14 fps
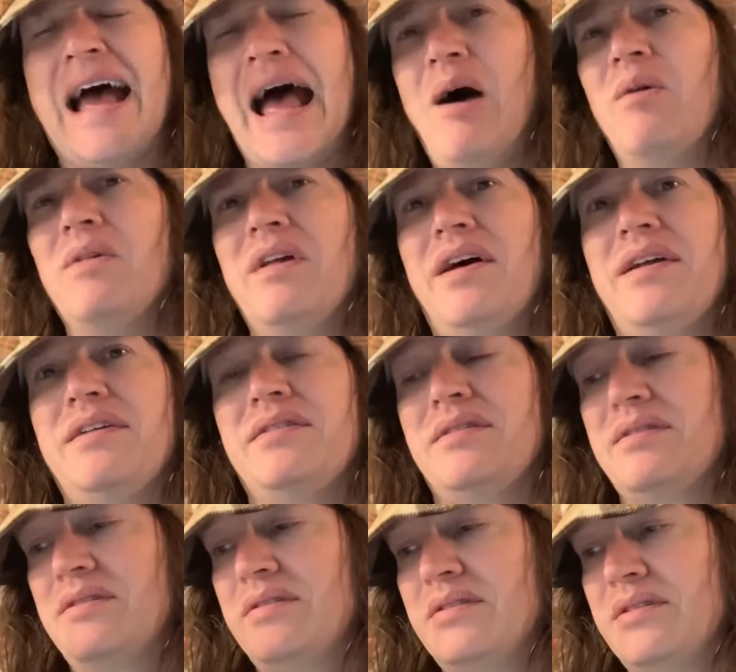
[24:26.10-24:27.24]
outlet
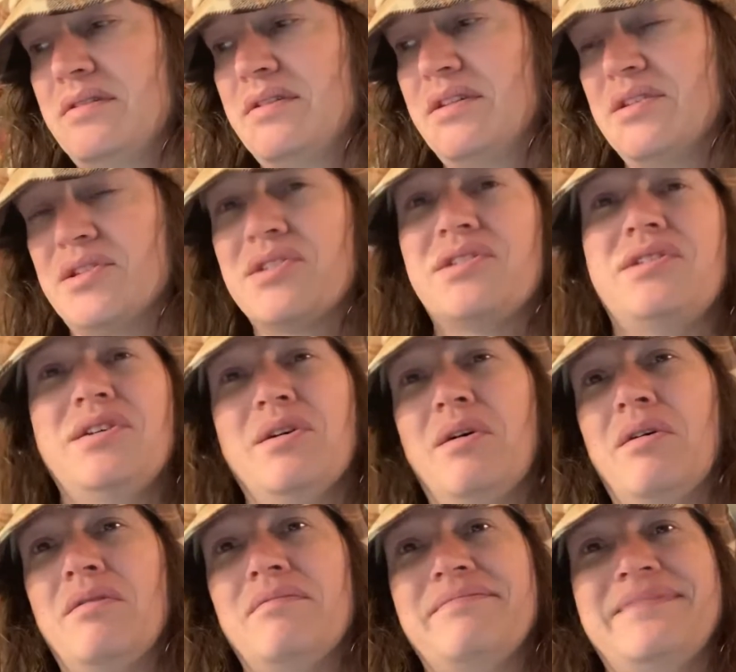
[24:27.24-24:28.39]
is
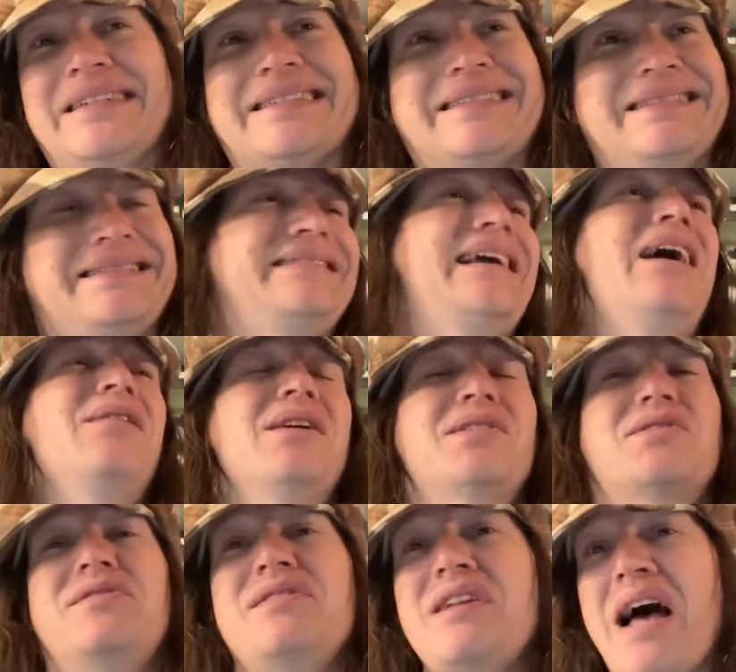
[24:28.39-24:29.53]
still, it's the outlets
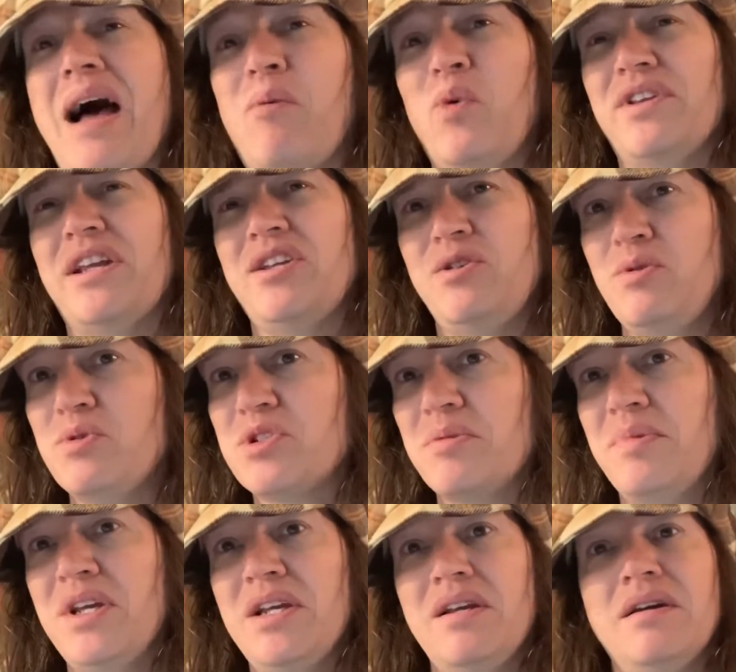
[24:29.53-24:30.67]
are not what they used to
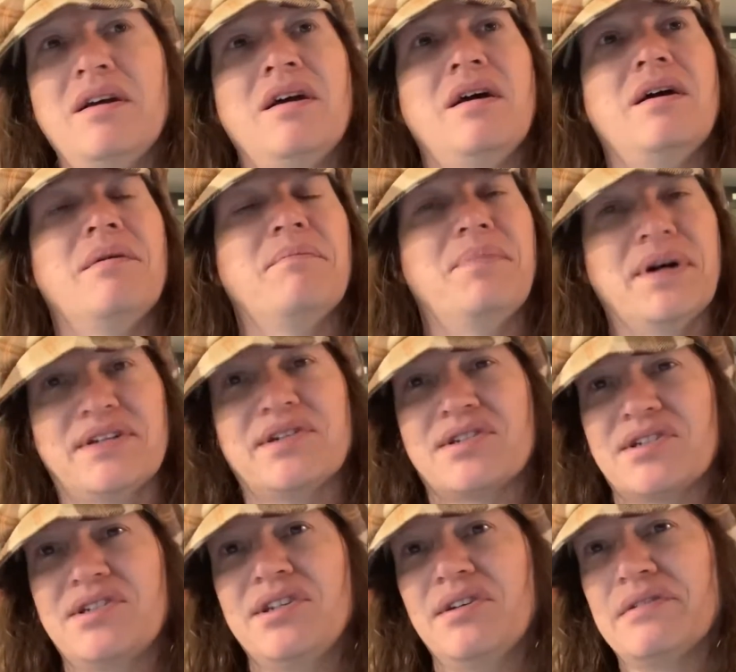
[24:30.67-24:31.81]
be, but they're
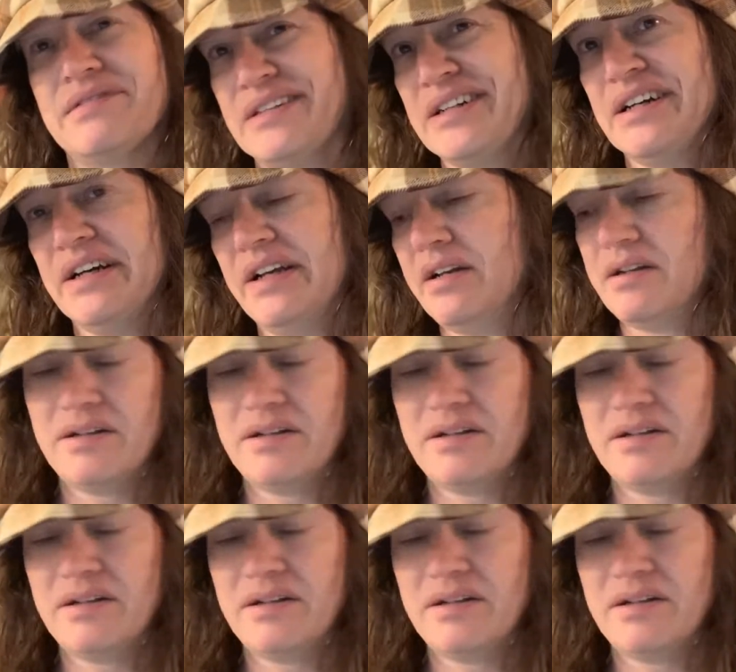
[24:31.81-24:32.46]
still good.